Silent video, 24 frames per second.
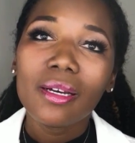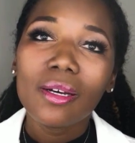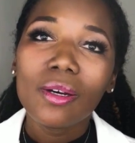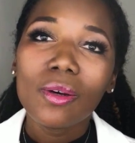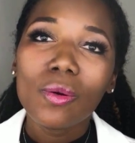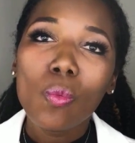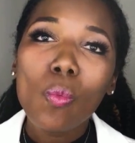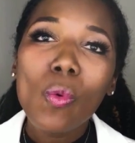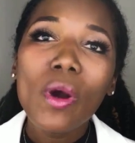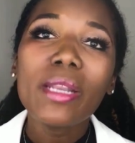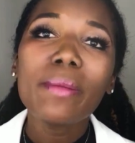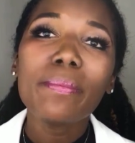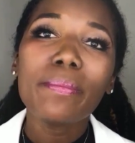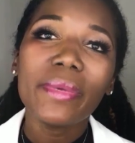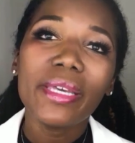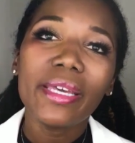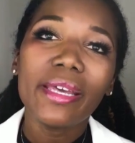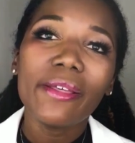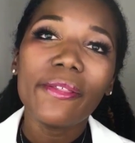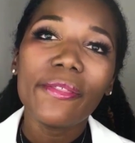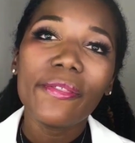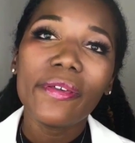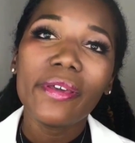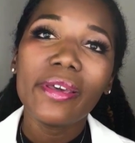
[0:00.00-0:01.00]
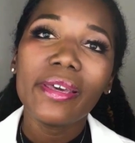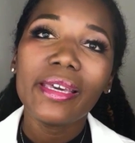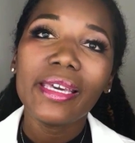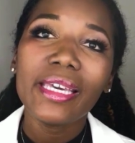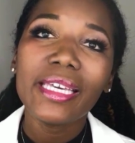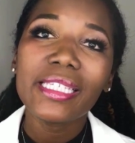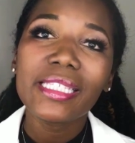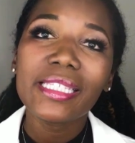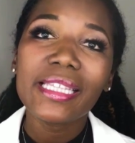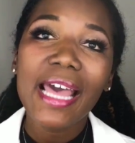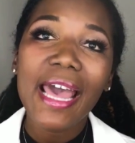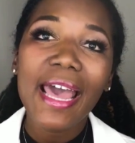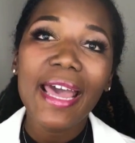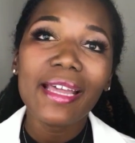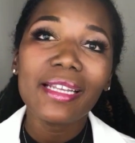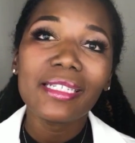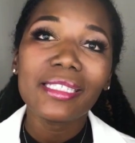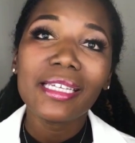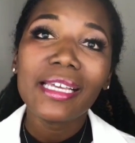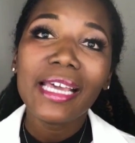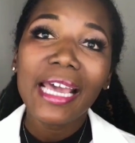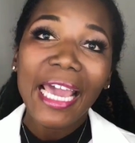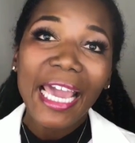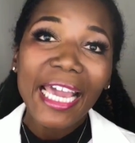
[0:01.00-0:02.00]
one myth is that
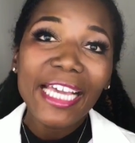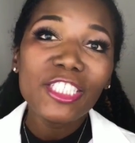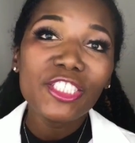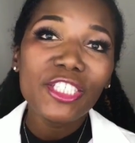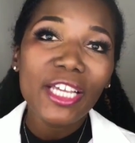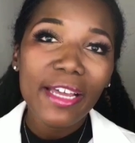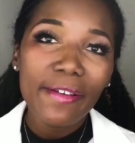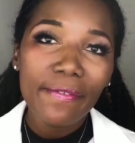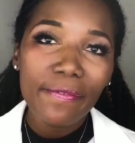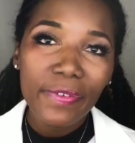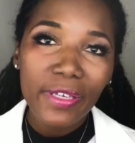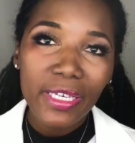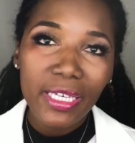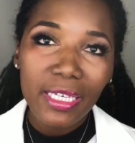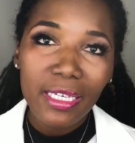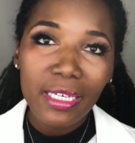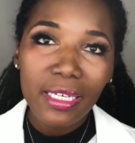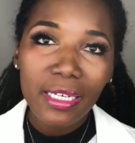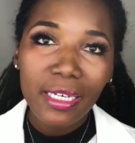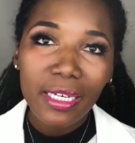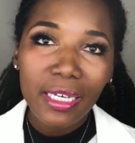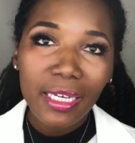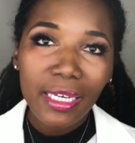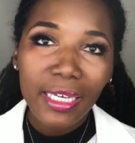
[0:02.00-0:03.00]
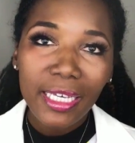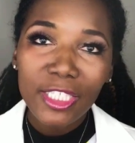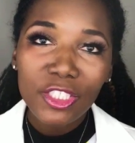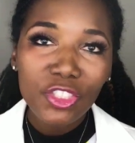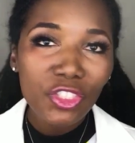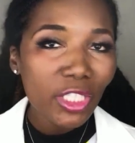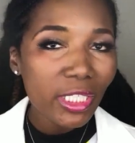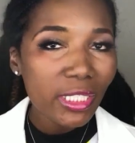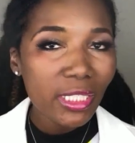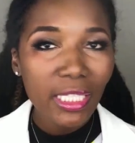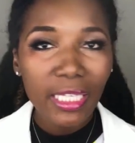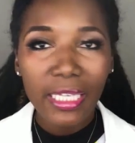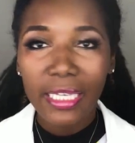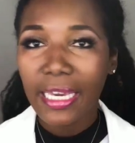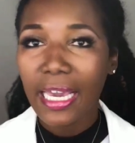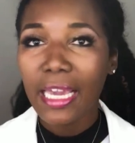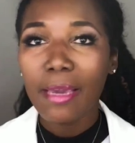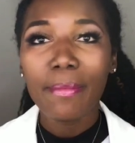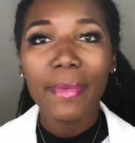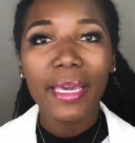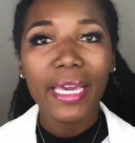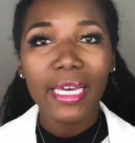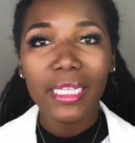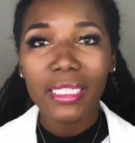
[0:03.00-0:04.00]
HIV is just a gay
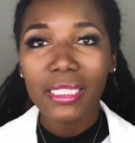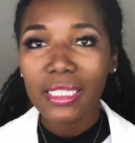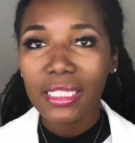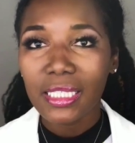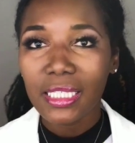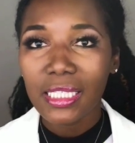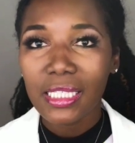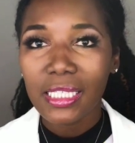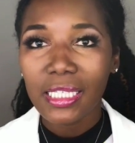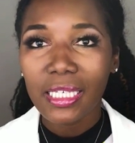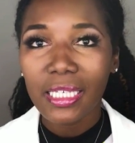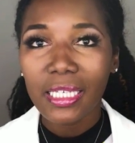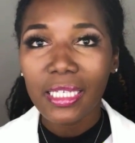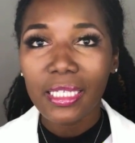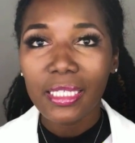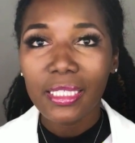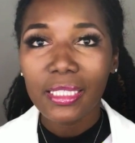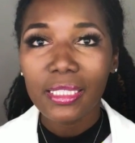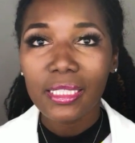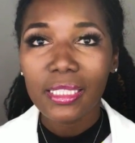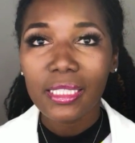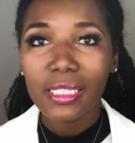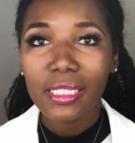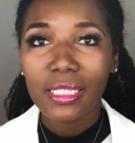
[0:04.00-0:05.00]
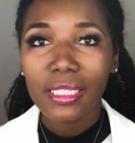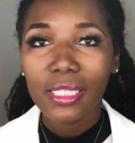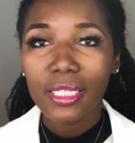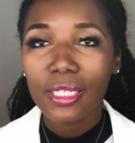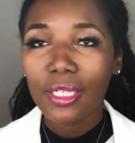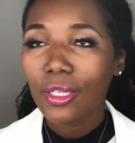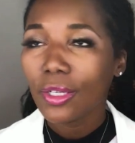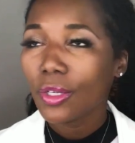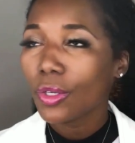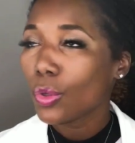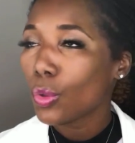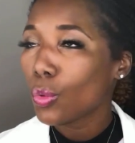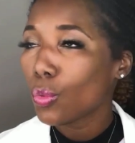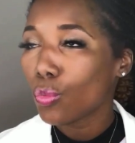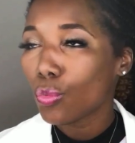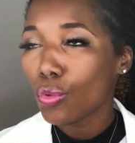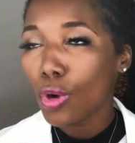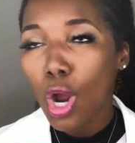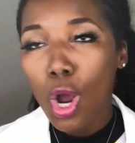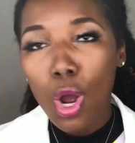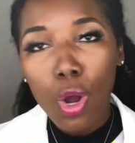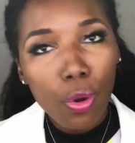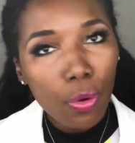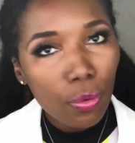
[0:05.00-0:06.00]
man's disease.
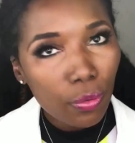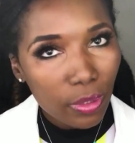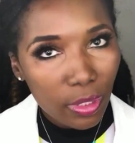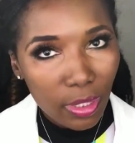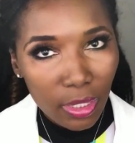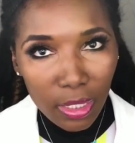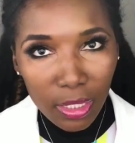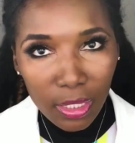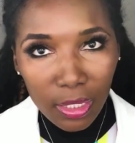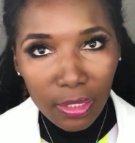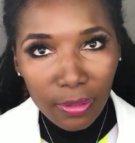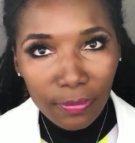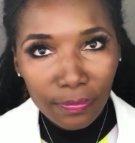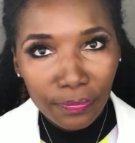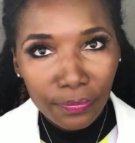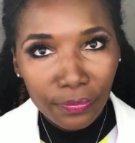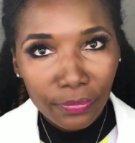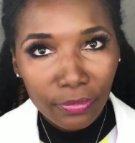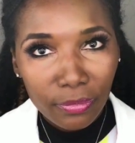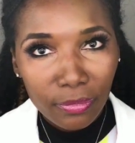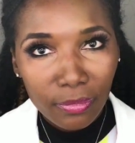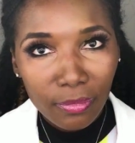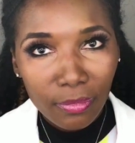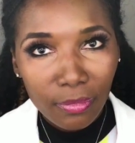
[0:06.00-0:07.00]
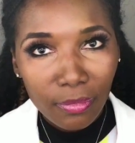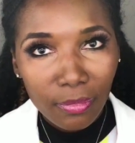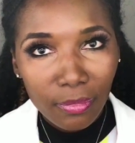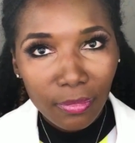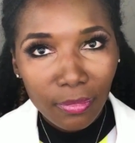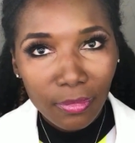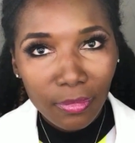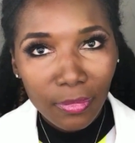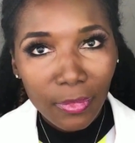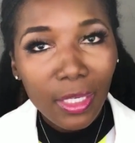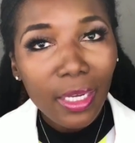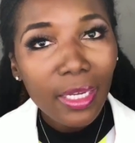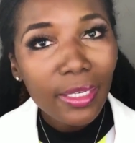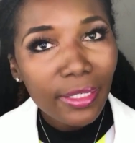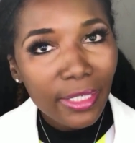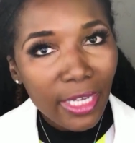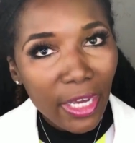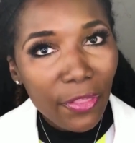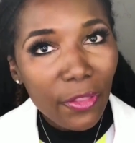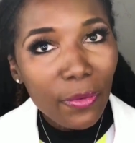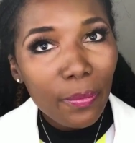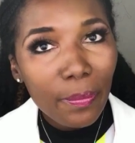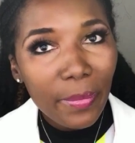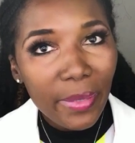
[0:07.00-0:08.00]
Wrong.
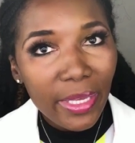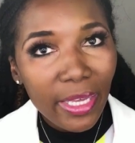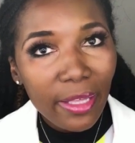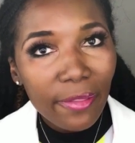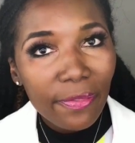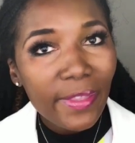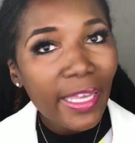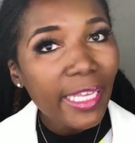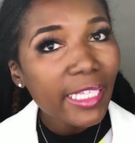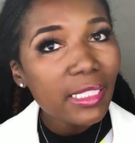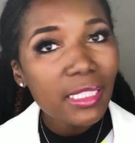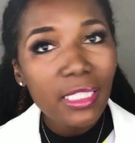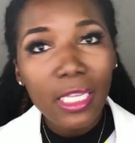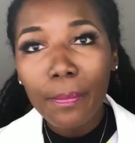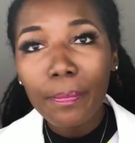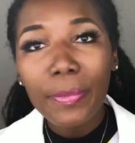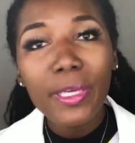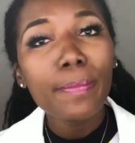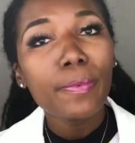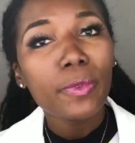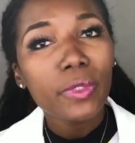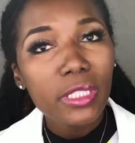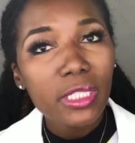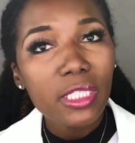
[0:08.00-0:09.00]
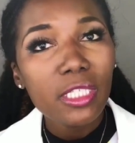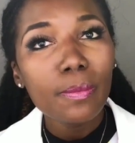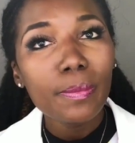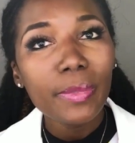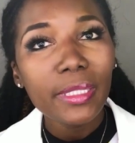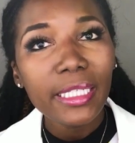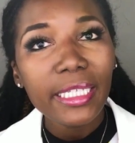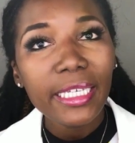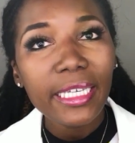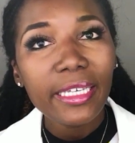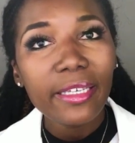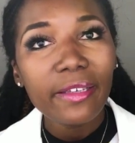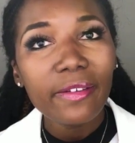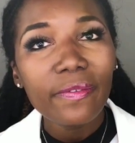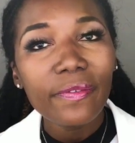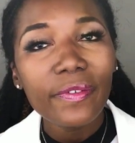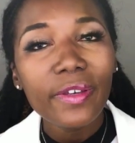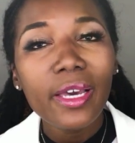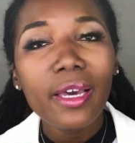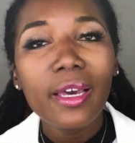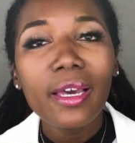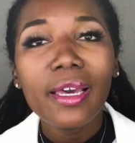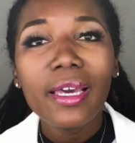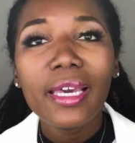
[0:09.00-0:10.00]
Another myth that some people still believe
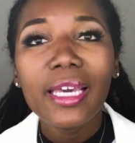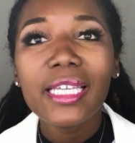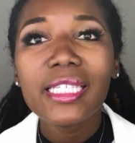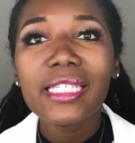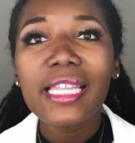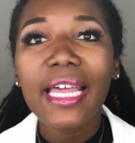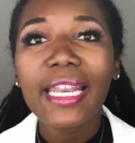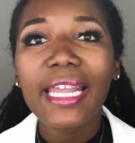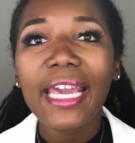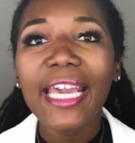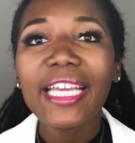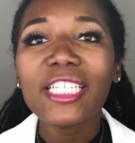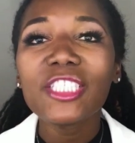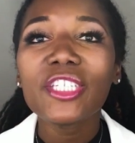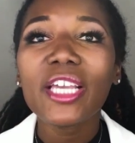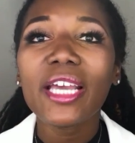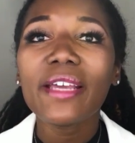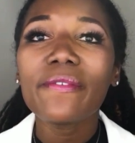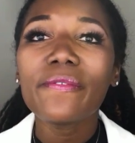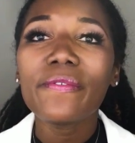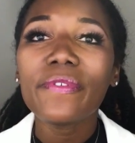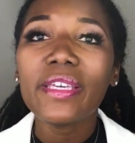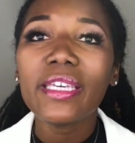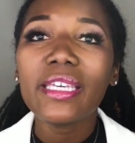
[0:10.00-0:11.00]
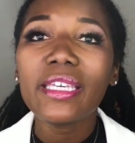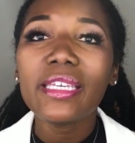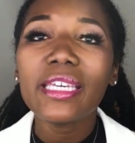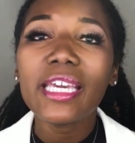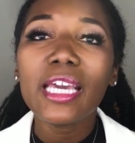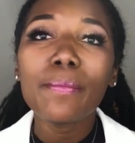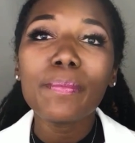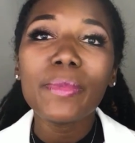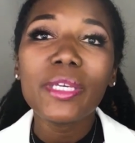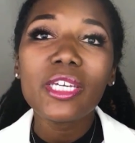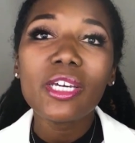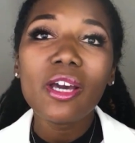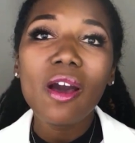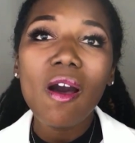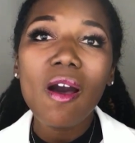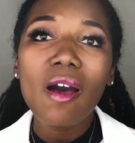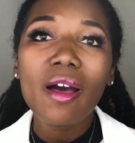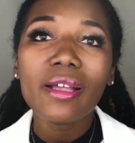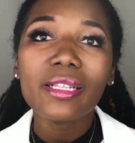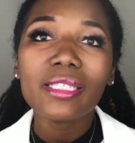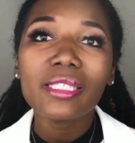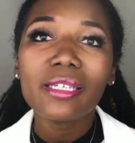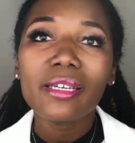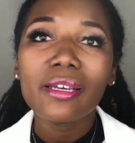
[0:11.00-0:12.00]
is that HIV can be
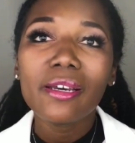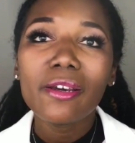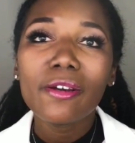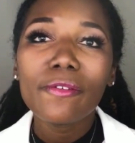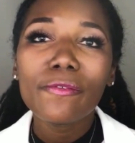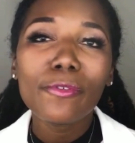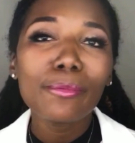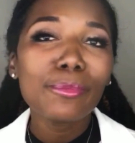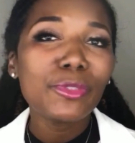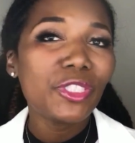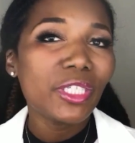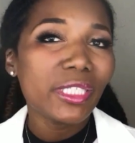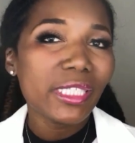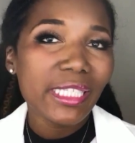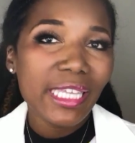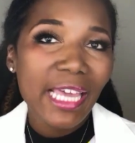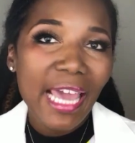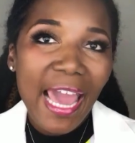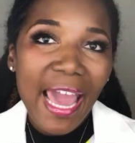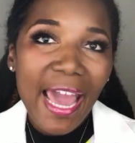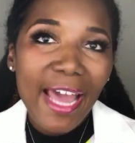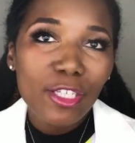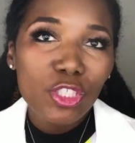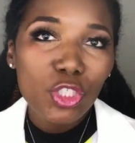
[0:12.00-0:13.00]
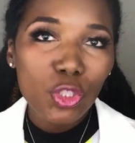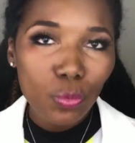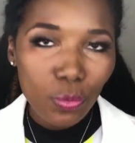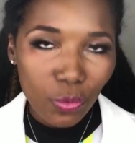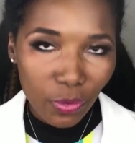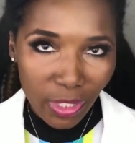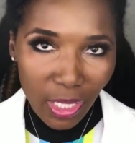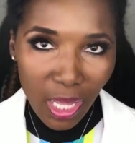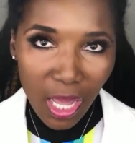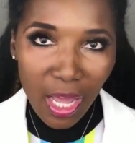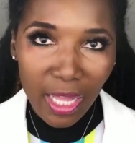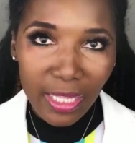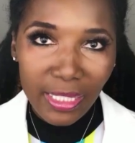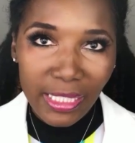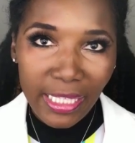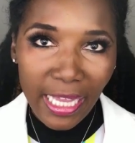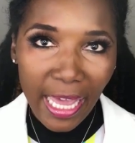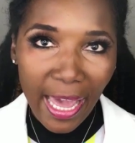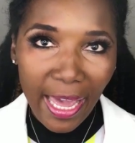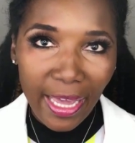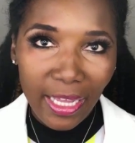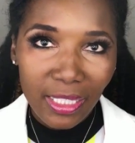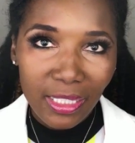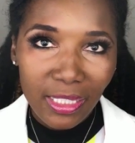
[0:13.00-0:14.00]
caught from just casual
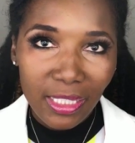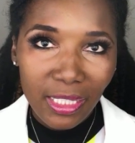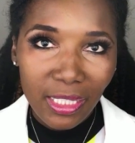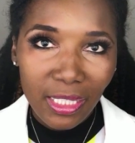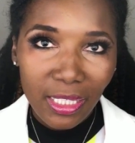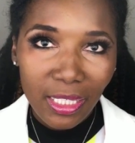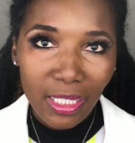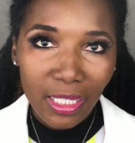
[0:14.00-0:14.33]
contact.